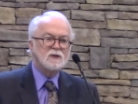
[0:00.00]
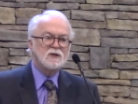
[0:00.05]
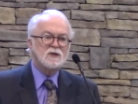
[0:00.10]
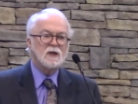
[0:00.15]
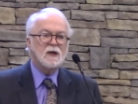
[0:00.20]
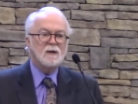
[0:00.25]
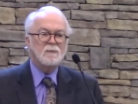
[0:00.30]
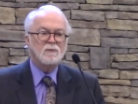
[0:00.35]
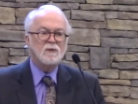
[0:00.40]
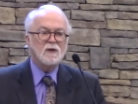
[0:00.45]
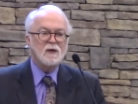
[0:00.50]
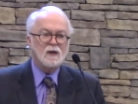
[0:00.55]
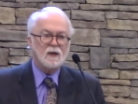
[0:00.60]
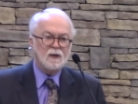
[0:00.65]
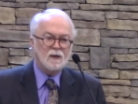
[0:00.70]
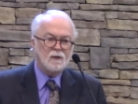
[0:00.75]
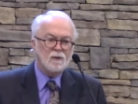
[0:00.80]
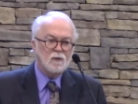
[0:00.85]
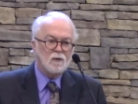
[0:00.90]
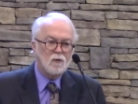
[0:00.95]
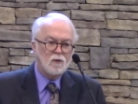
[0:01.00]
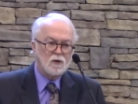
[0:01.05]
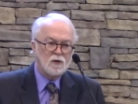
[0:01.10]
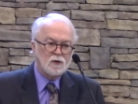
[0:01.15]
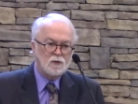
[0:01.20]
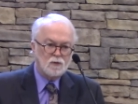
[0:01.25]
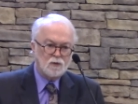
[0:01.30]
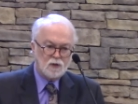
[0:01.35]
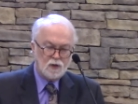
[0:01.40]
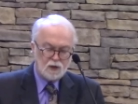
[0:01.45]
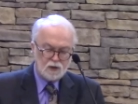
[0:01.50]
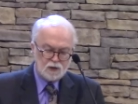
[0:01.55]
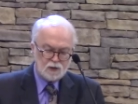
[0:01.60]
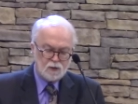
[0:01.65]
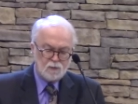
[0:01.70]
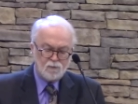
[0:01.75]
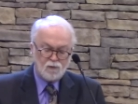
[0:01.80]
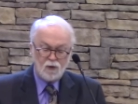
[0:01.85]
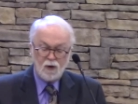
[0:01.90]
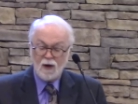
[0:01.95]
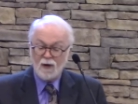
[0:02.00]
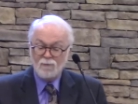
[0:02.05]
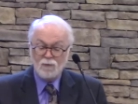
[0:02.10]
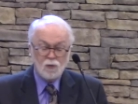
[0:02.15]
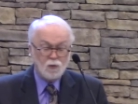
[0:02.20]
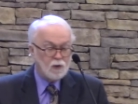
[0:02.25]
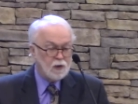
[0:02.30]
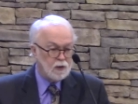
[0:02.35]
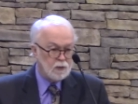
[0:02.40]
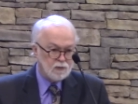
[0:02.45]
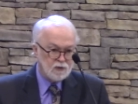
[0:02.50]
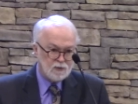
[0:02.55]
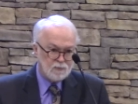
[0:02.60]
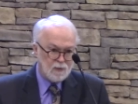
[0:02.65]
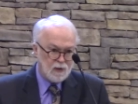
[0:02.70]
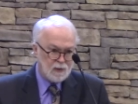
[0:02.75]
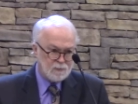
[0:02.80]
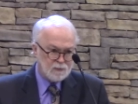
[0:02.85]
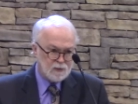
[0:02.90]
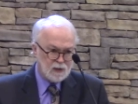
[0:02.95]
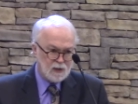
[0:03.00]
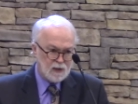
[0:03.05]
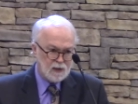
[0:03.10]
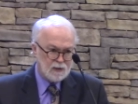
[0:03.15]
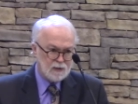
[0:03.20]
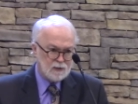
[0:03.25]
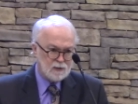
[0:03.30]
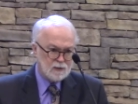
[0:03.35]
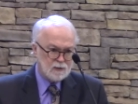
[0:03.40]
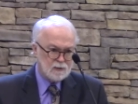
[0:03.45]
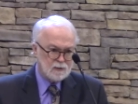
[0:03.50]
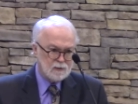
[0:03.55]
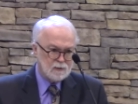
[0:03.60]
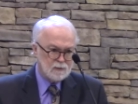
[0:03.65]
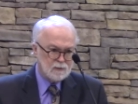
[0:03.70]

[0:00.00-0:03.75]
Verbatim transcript: the same thing, according to Augustine, for everyone who was baptized.